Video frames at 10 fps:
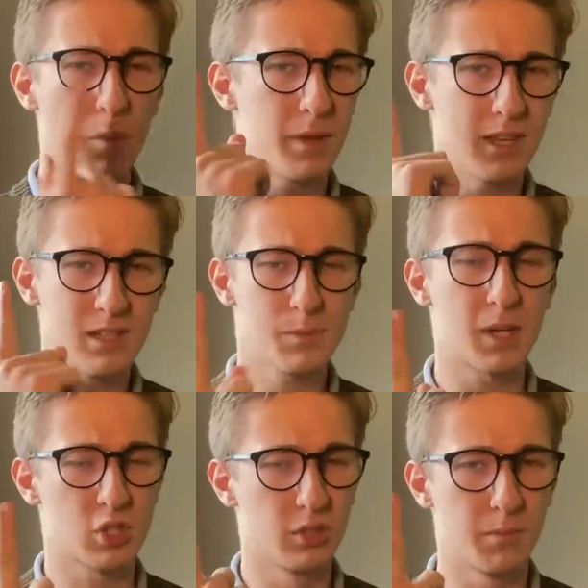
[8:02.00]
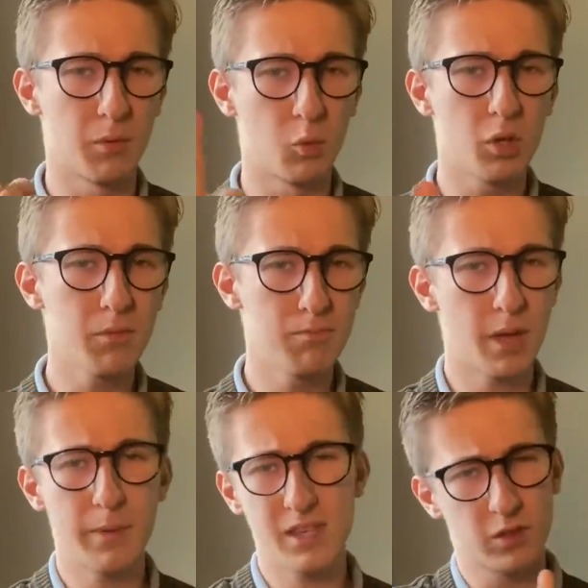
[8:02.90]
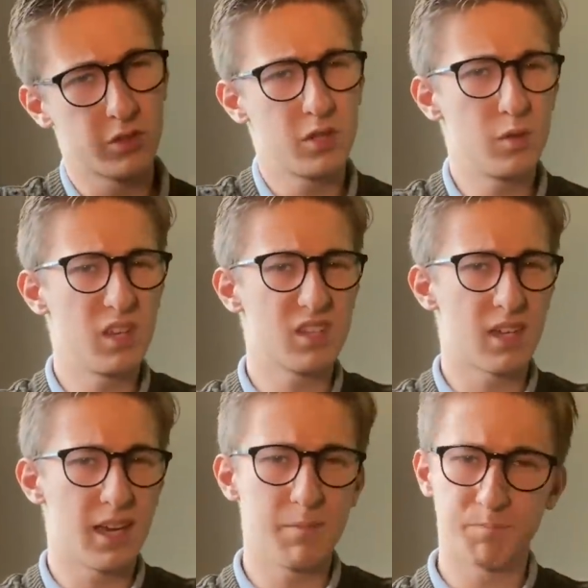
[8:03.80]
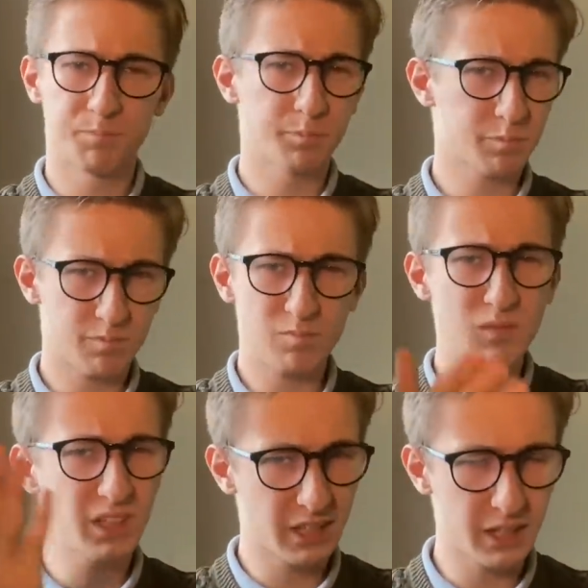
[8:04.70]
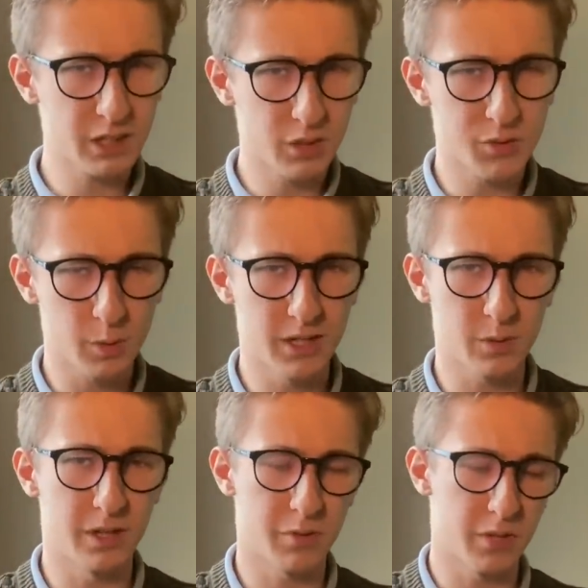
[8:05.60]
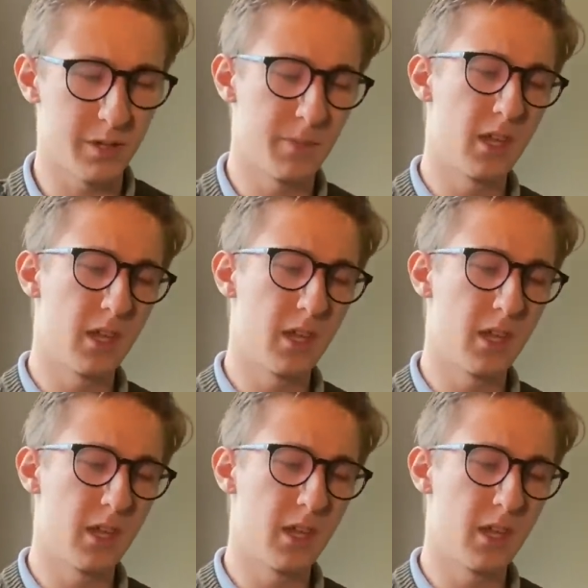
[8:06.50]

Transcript: would be special number one. Maybe it's on New Year's Day, kicking off 2023.